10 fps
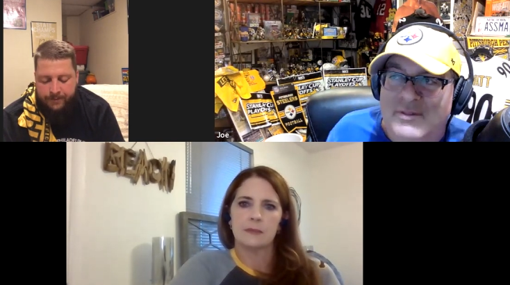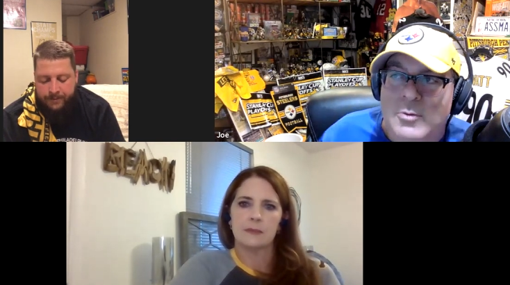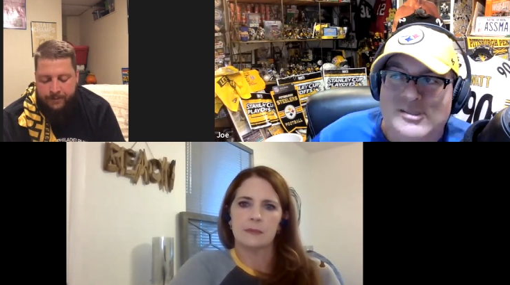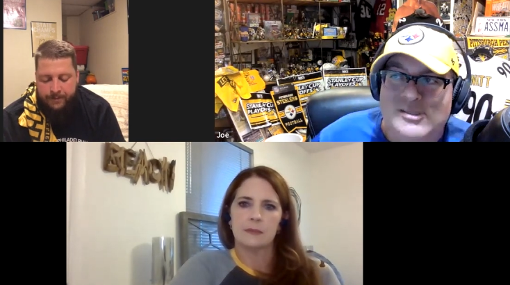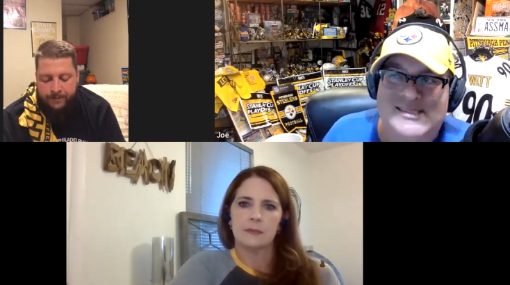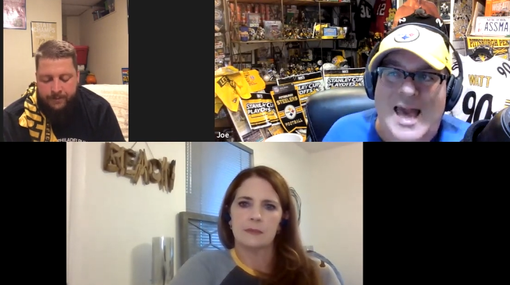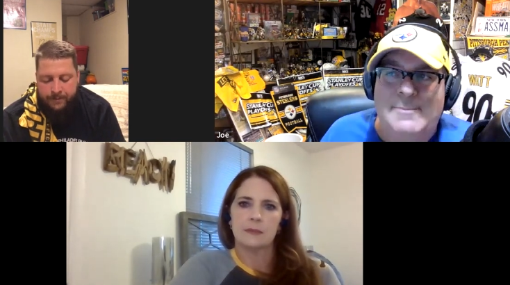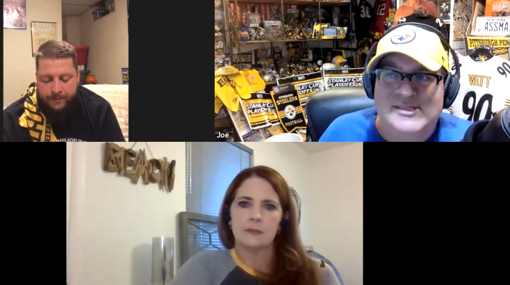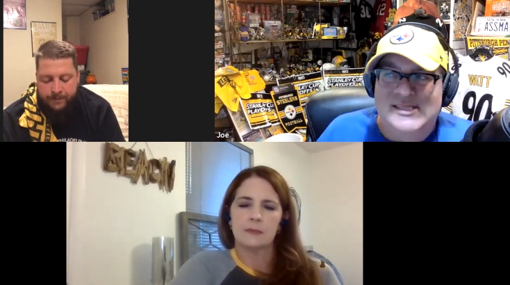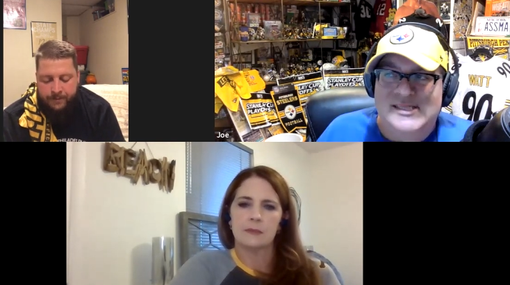Speaker 1: the most
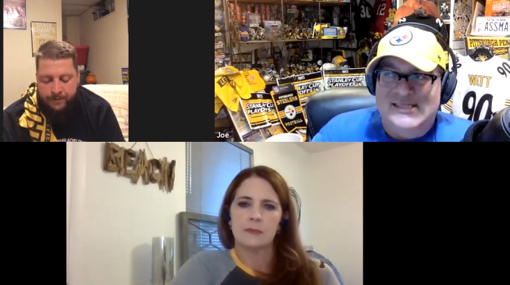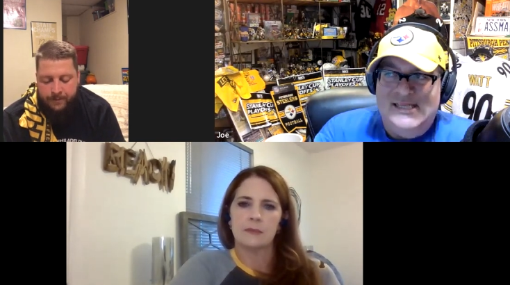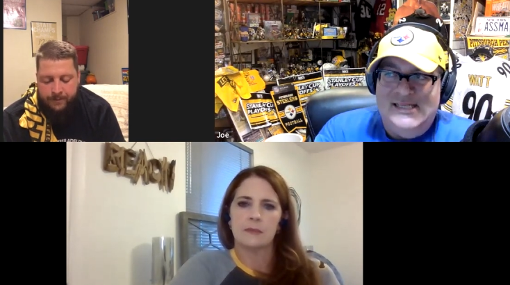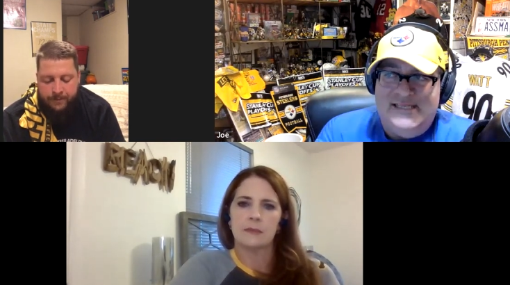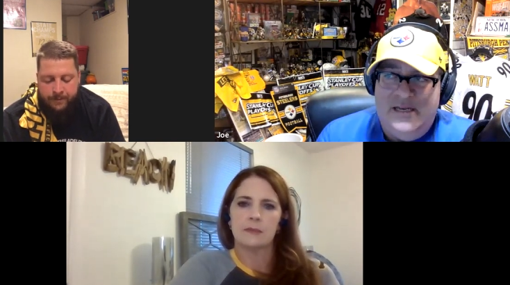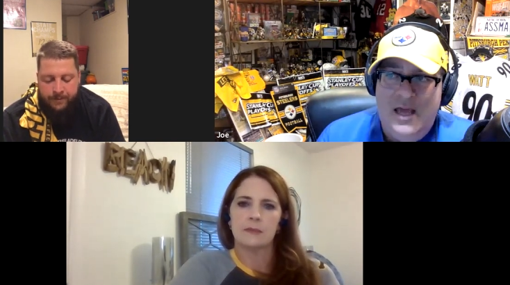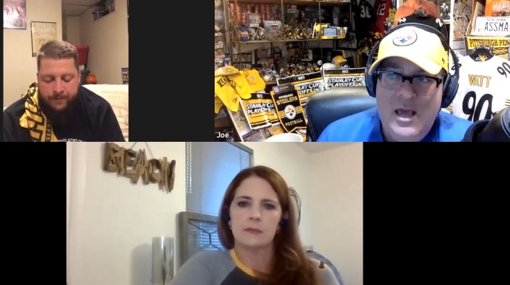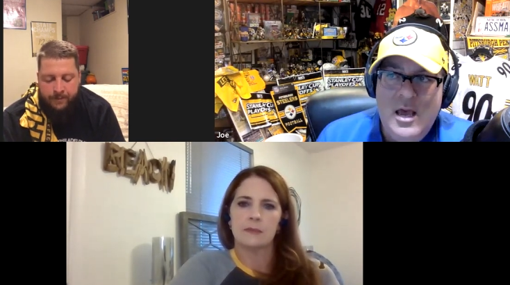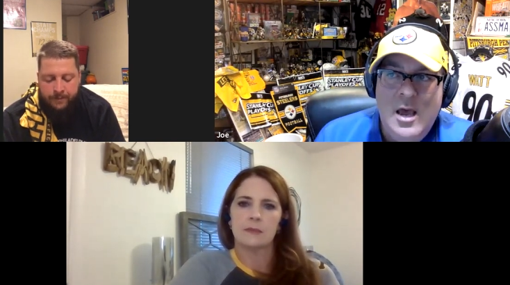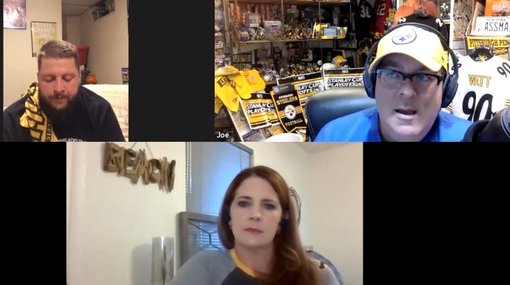snaps this season,
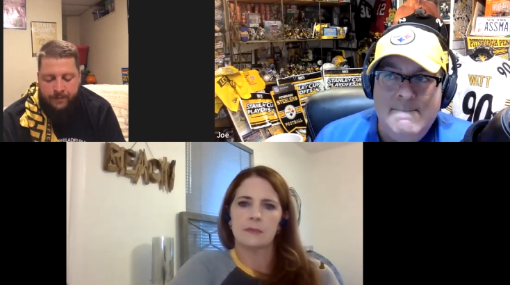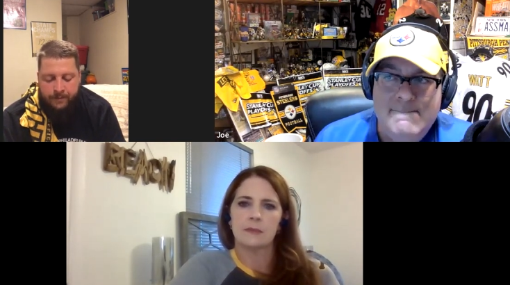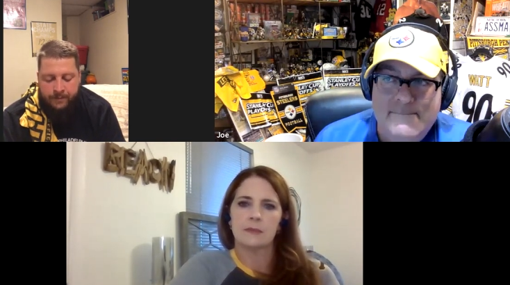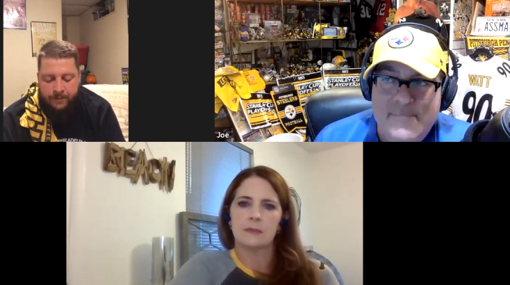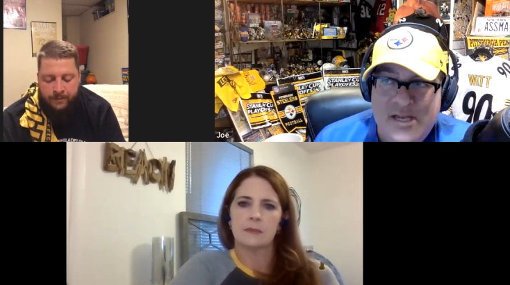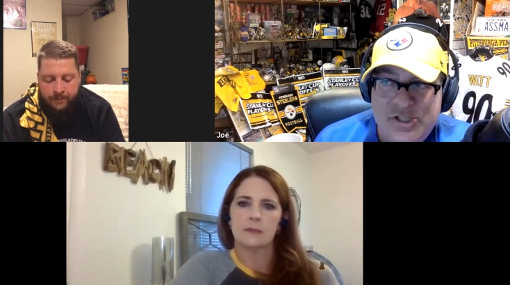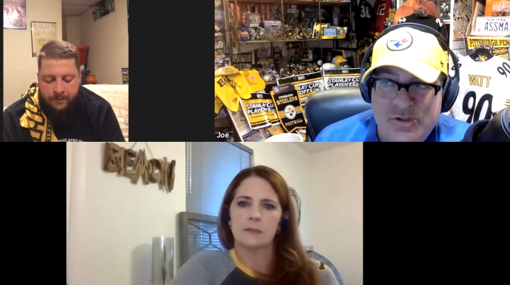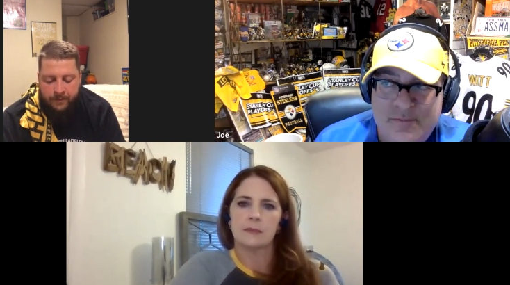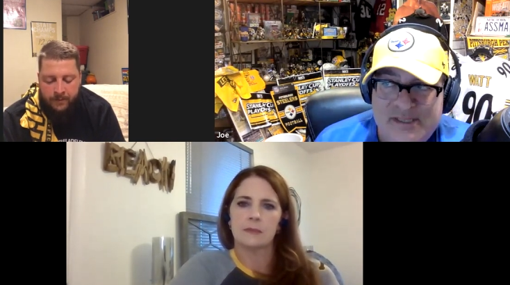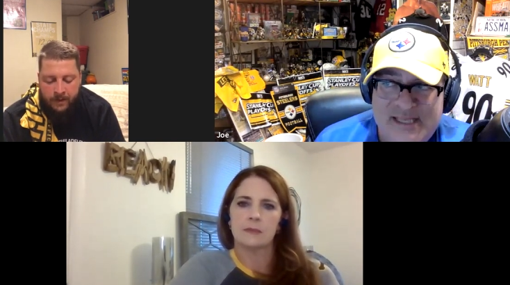Mitch
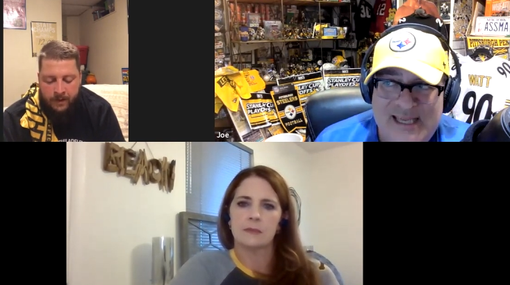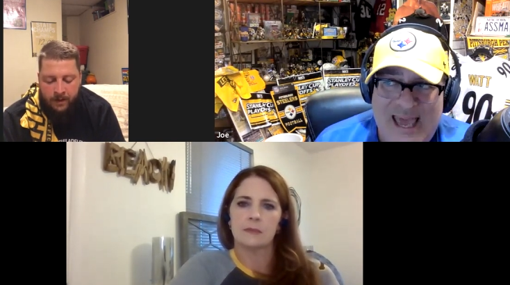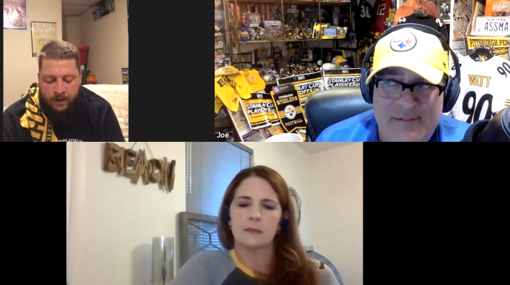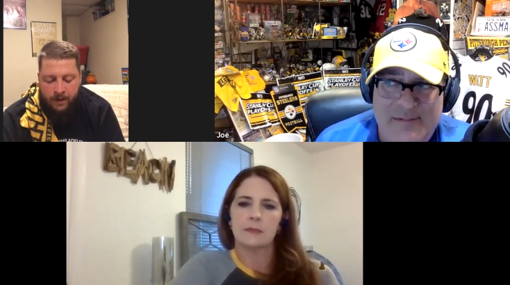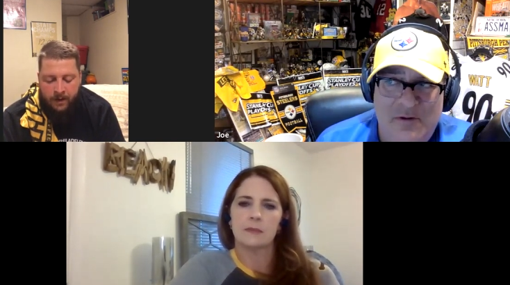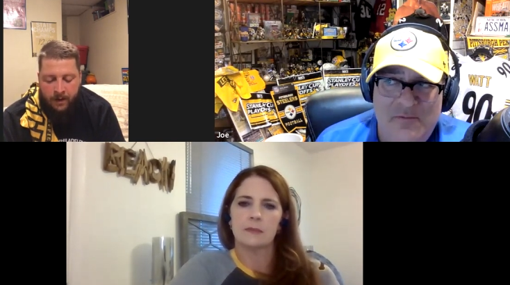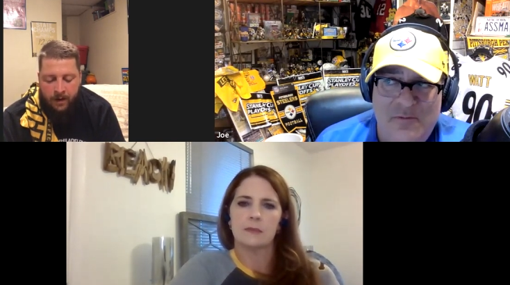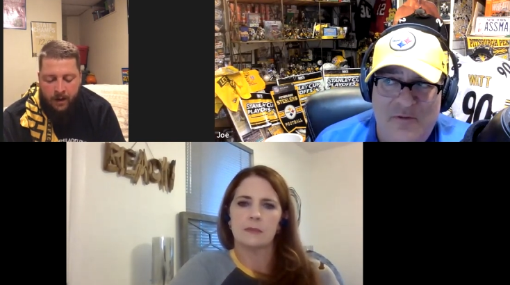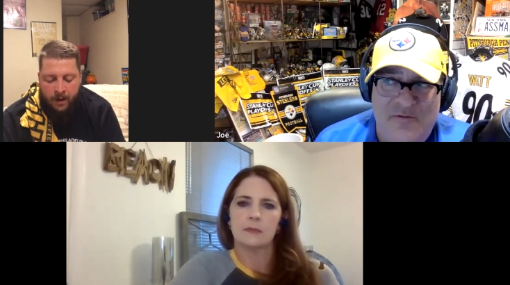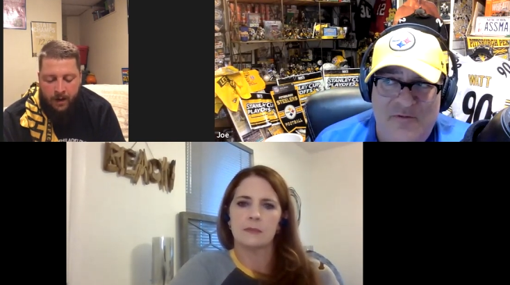Trubisky came in with,
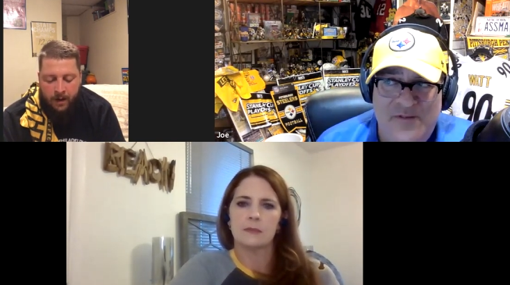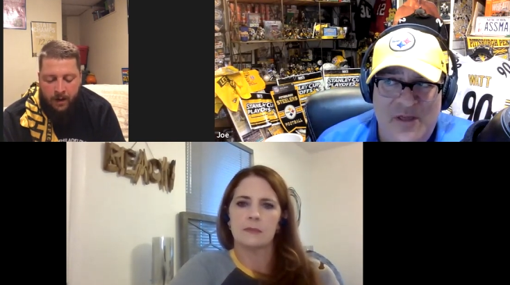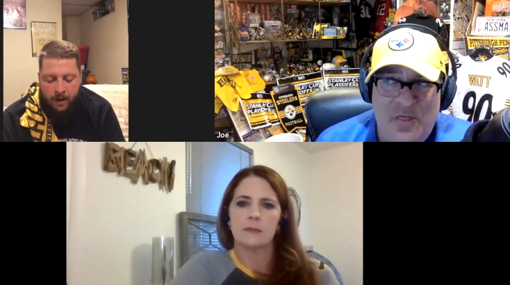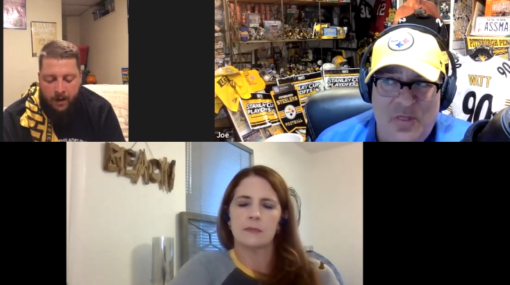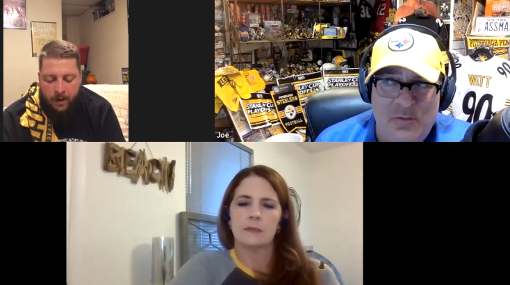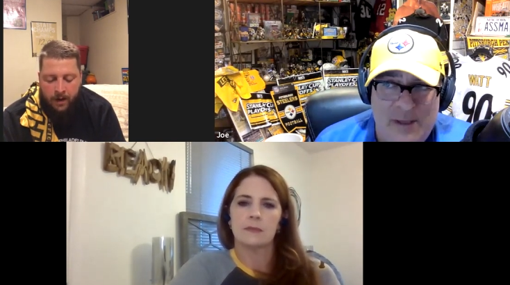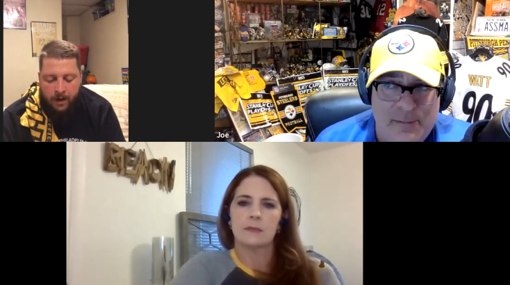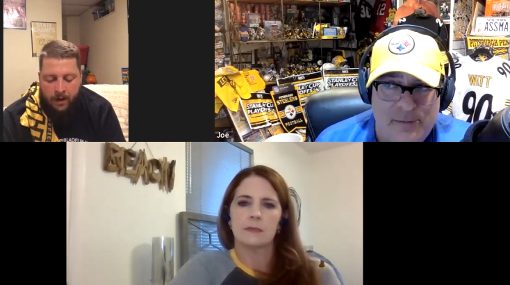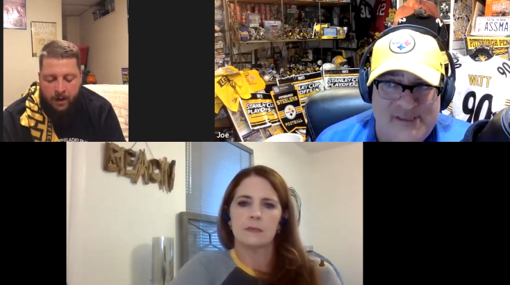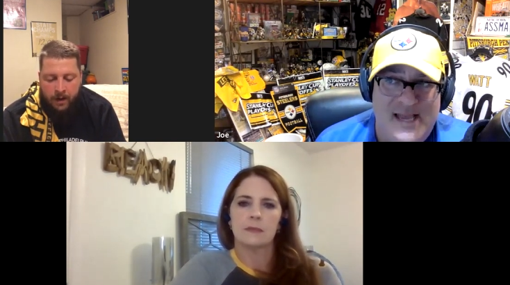with
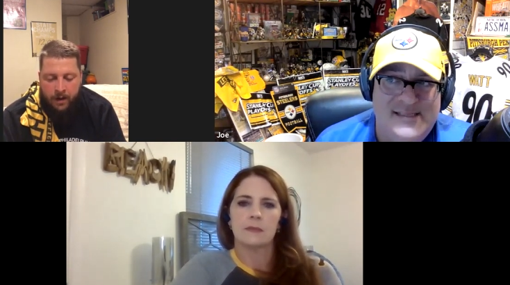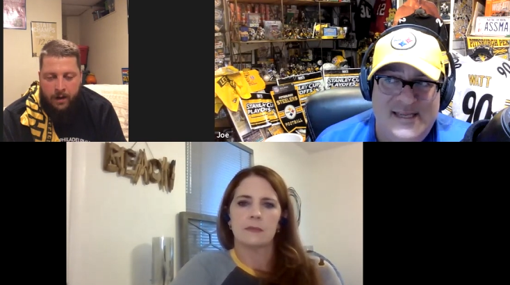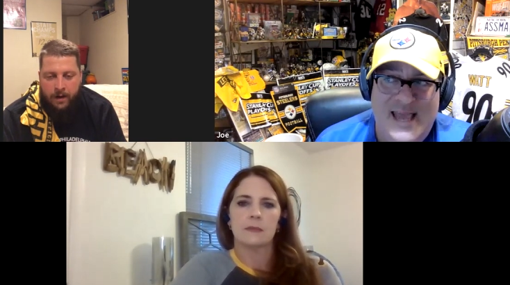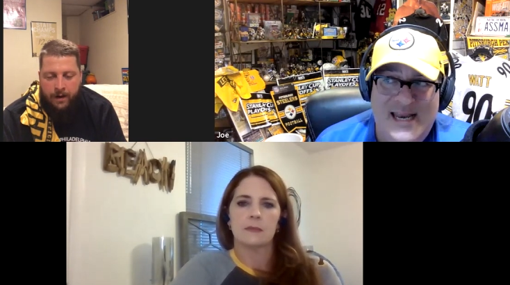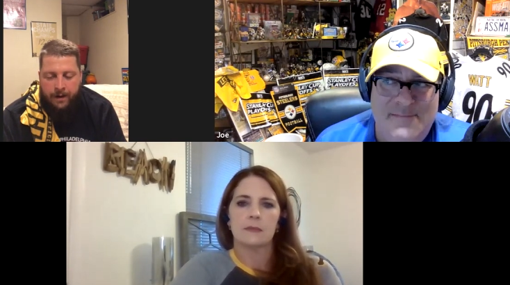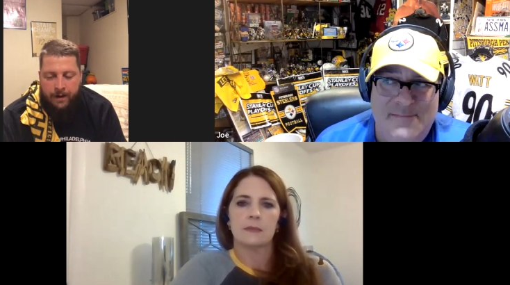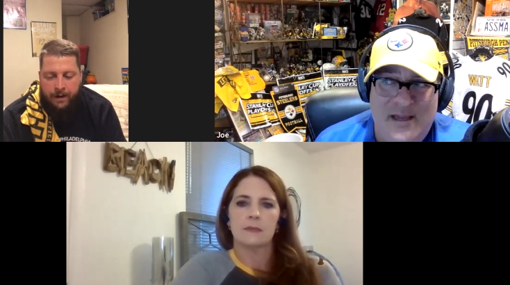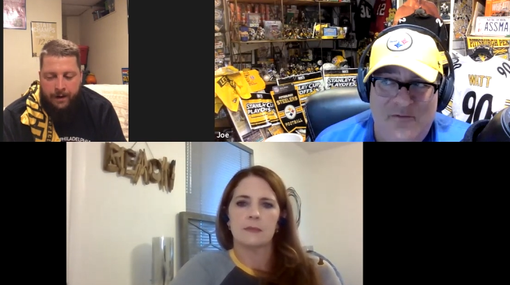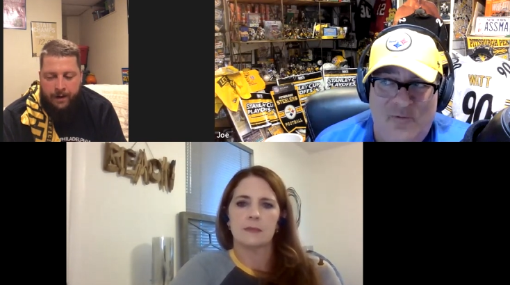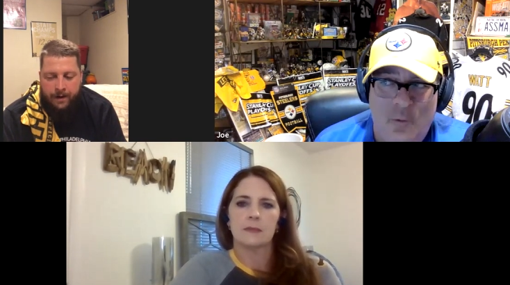53%, Kenny Pickett